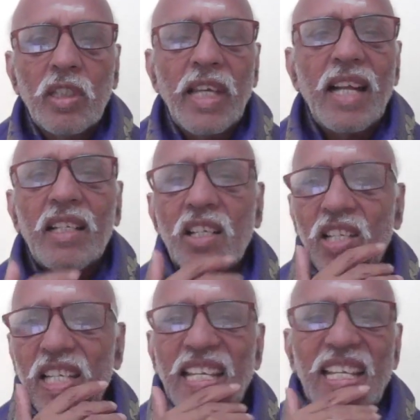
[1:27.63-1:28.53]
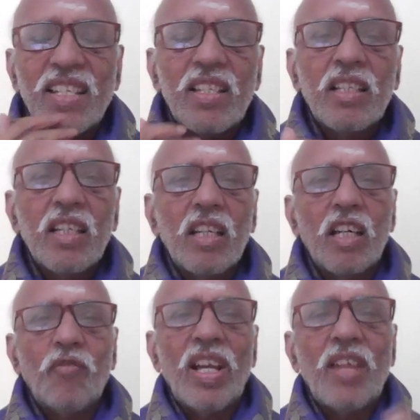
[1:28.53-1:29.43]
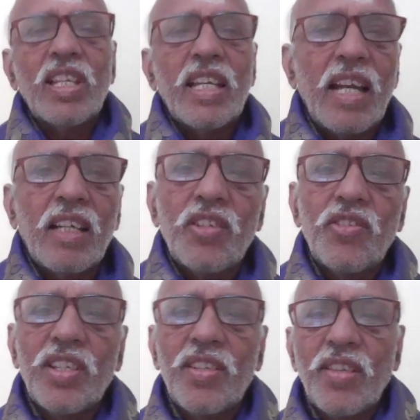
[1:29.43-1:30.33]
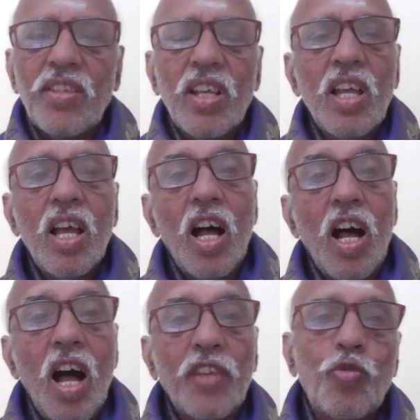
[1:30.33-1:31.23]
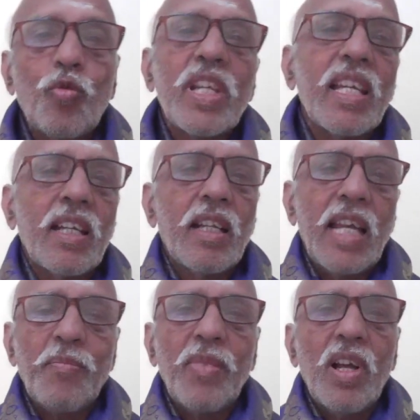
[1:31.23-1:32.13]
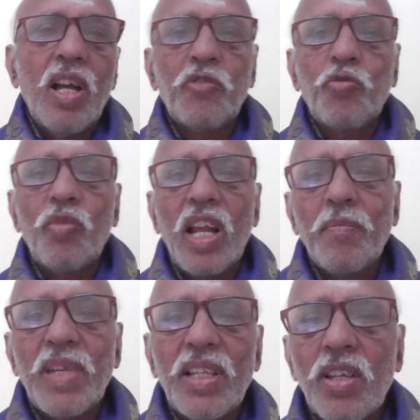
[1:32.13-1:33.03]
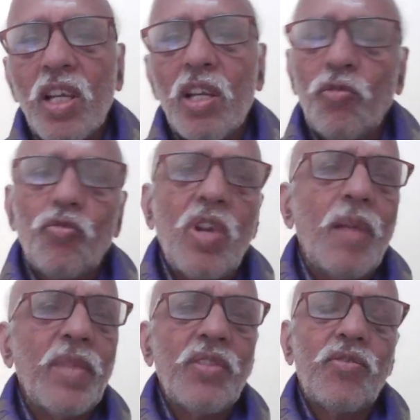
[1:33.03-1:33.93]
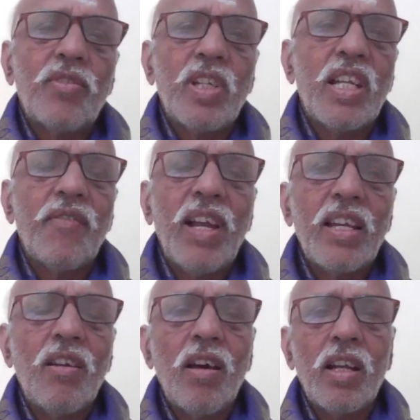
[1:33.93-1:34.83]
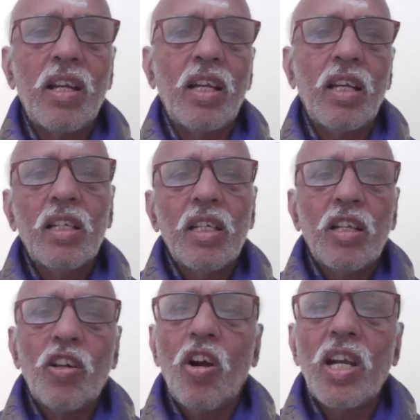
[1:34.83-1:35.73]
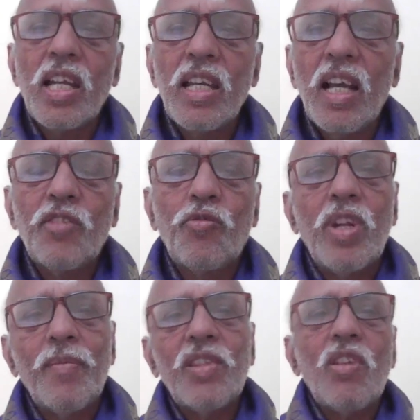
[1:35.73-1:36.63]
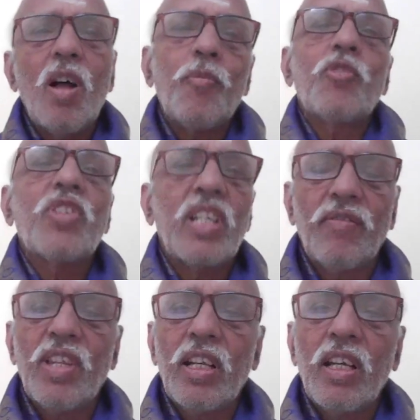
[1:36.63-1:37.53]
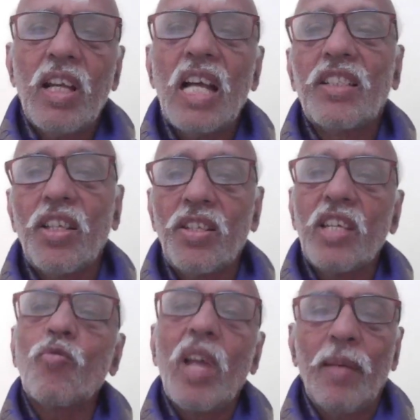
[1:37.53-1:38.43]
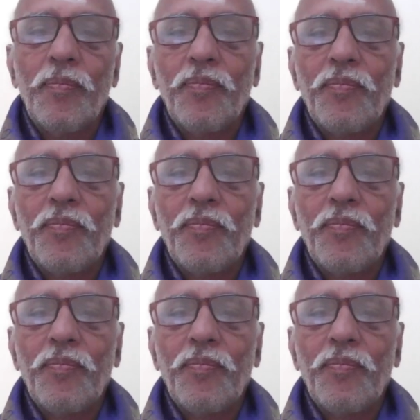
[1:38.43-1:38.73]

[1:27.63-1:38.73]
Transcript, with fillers: characteristic is, one of the characteristics is Asuri type. Shura means divine or godly. Asuri means opposite of that, Rakshasi Guna.